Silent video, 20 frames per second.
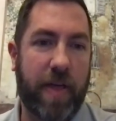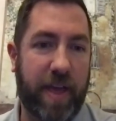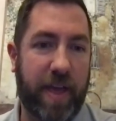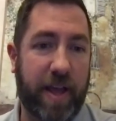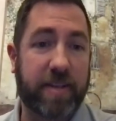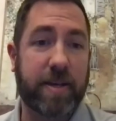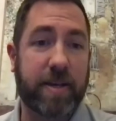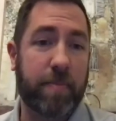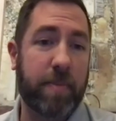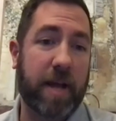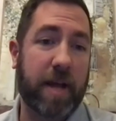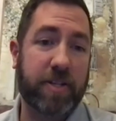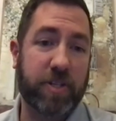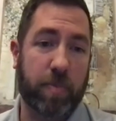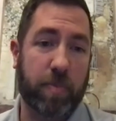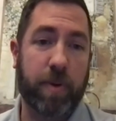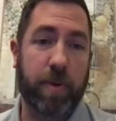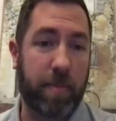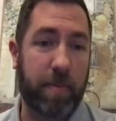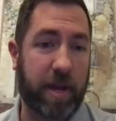think some nights
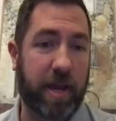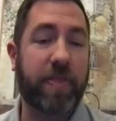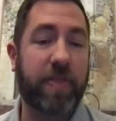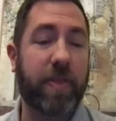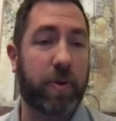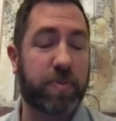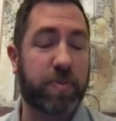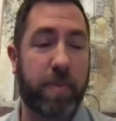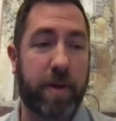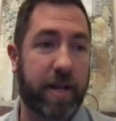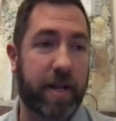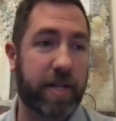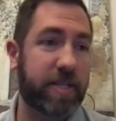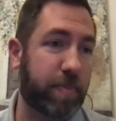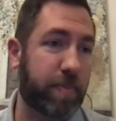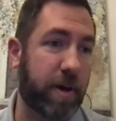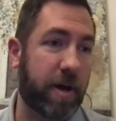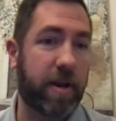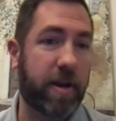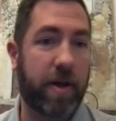he'll probably get those minutes,
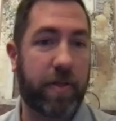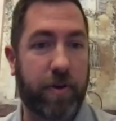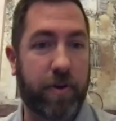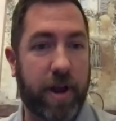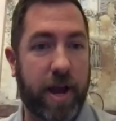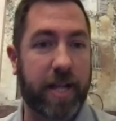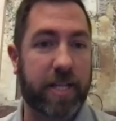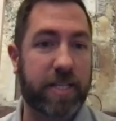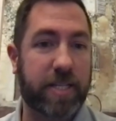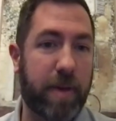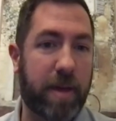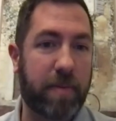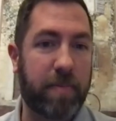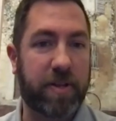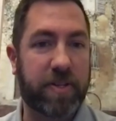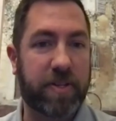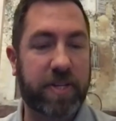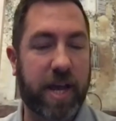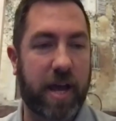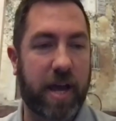but other nights maybe
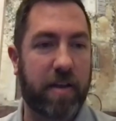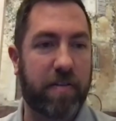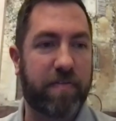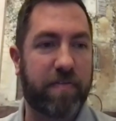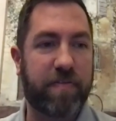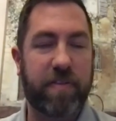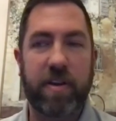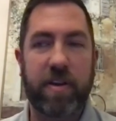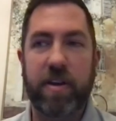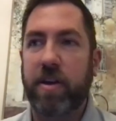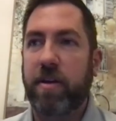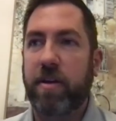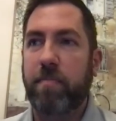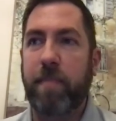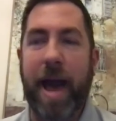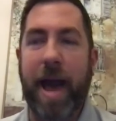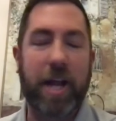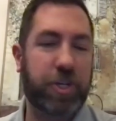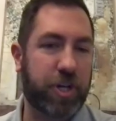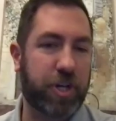it's kind of
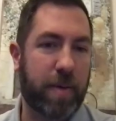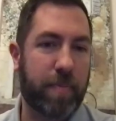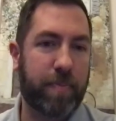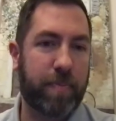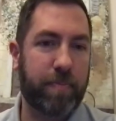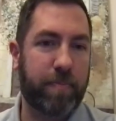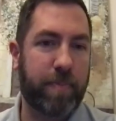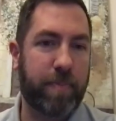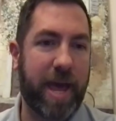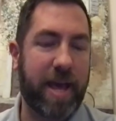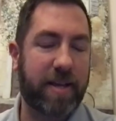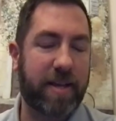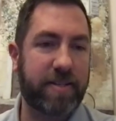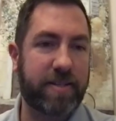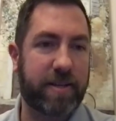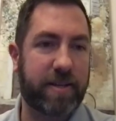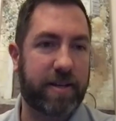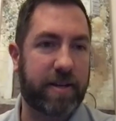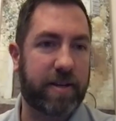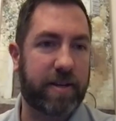matchup
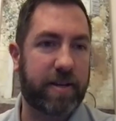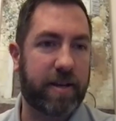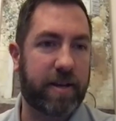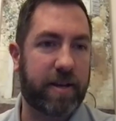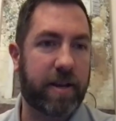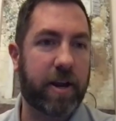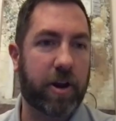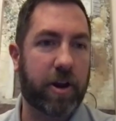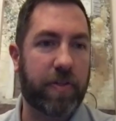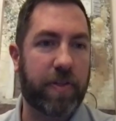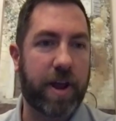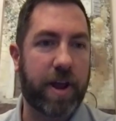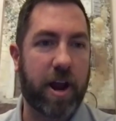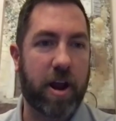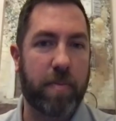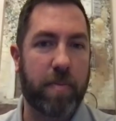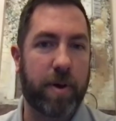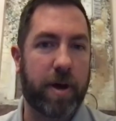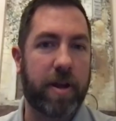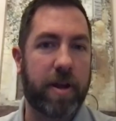based and here and
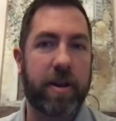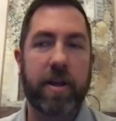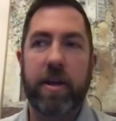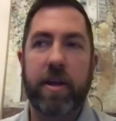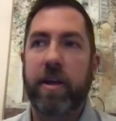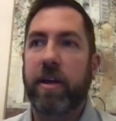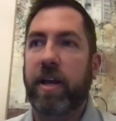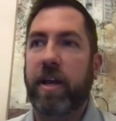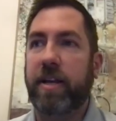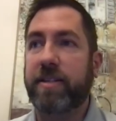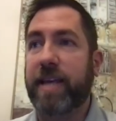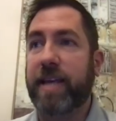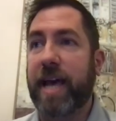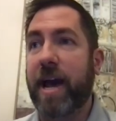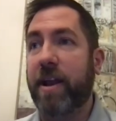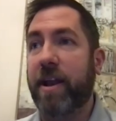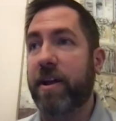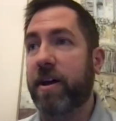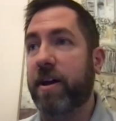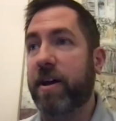there. But he's
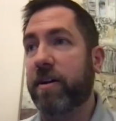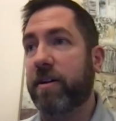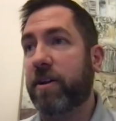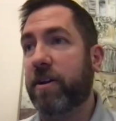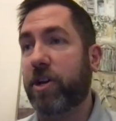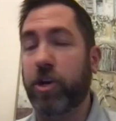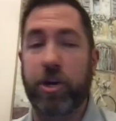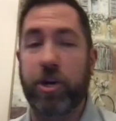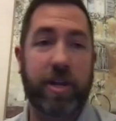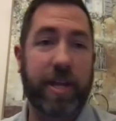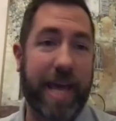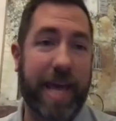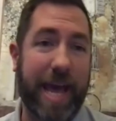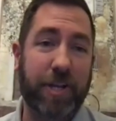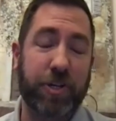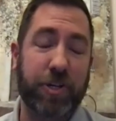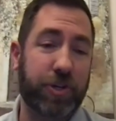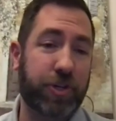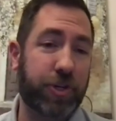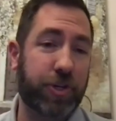had a good
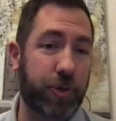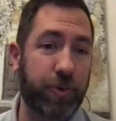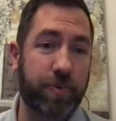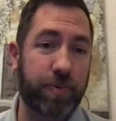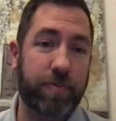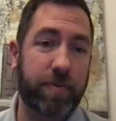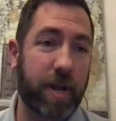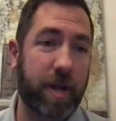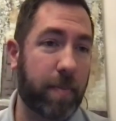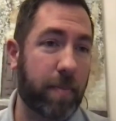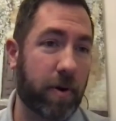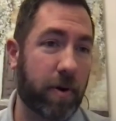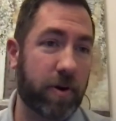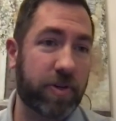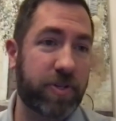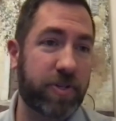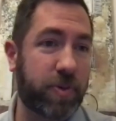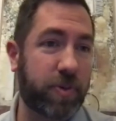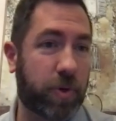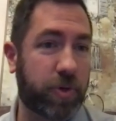catch and shoot
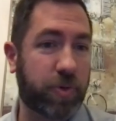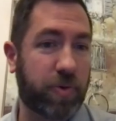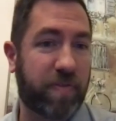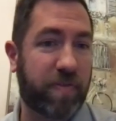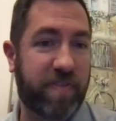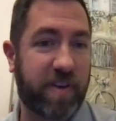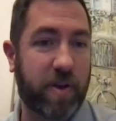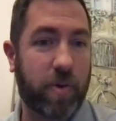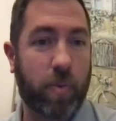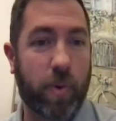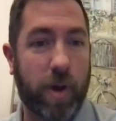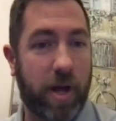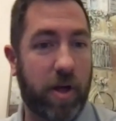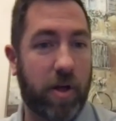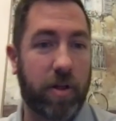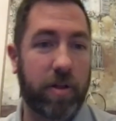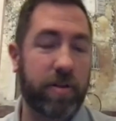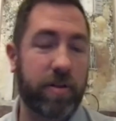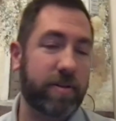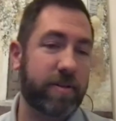numbers, which will fit
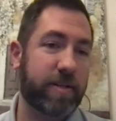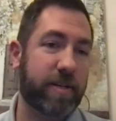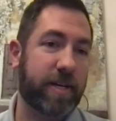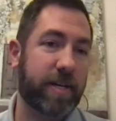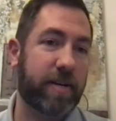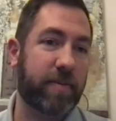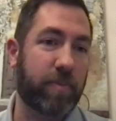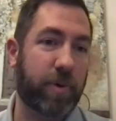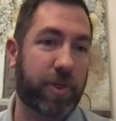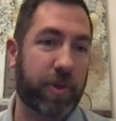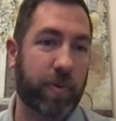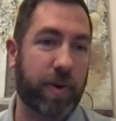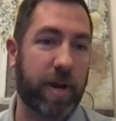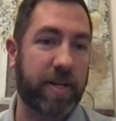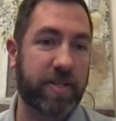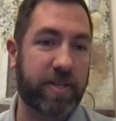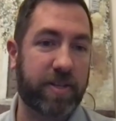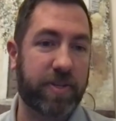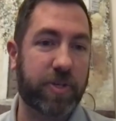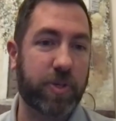well with the
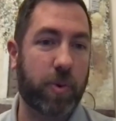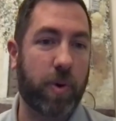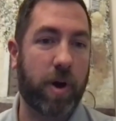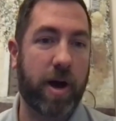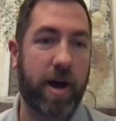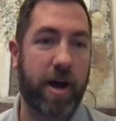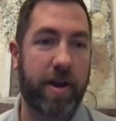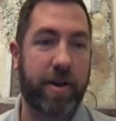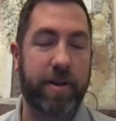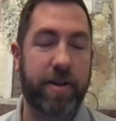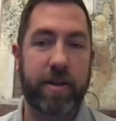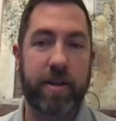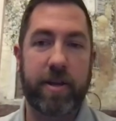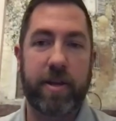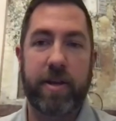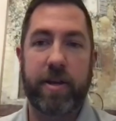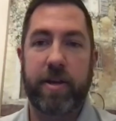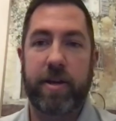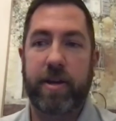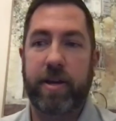rest of the squad
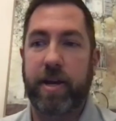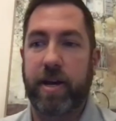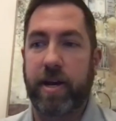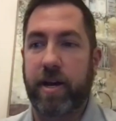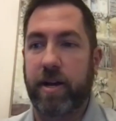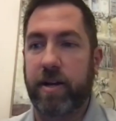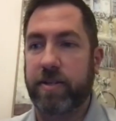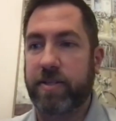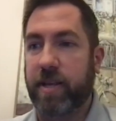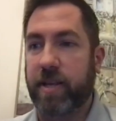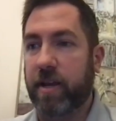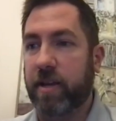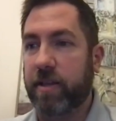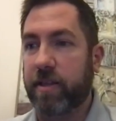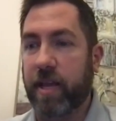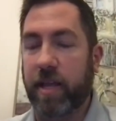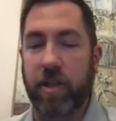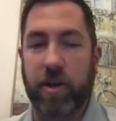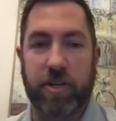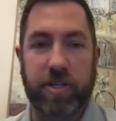as they
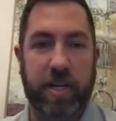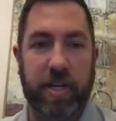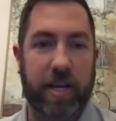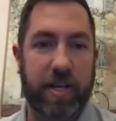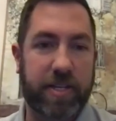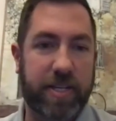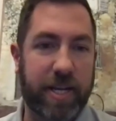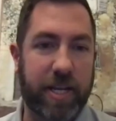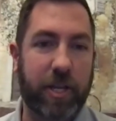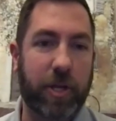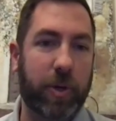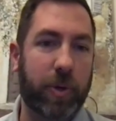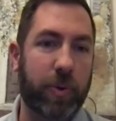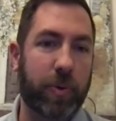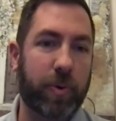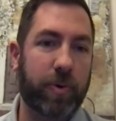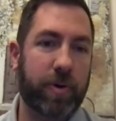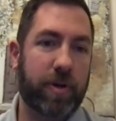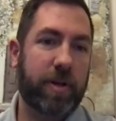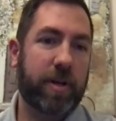look to
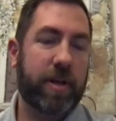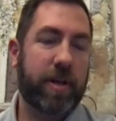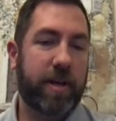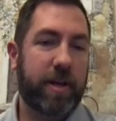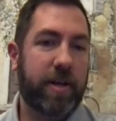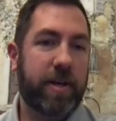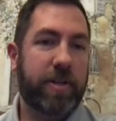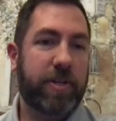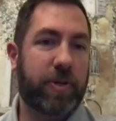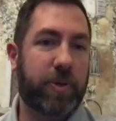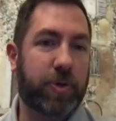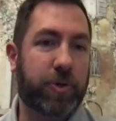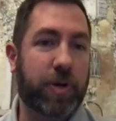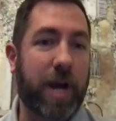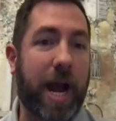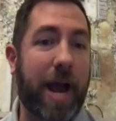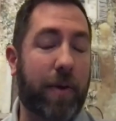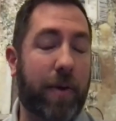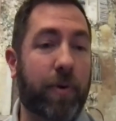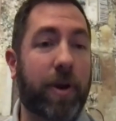continue to
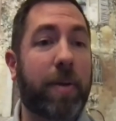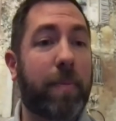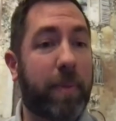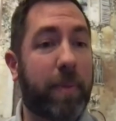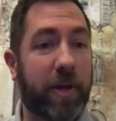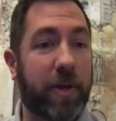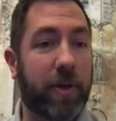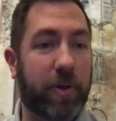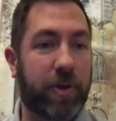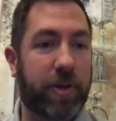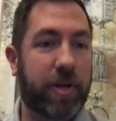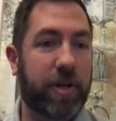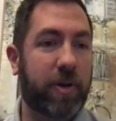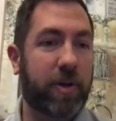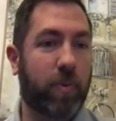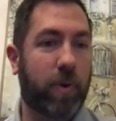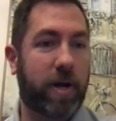try and rebuild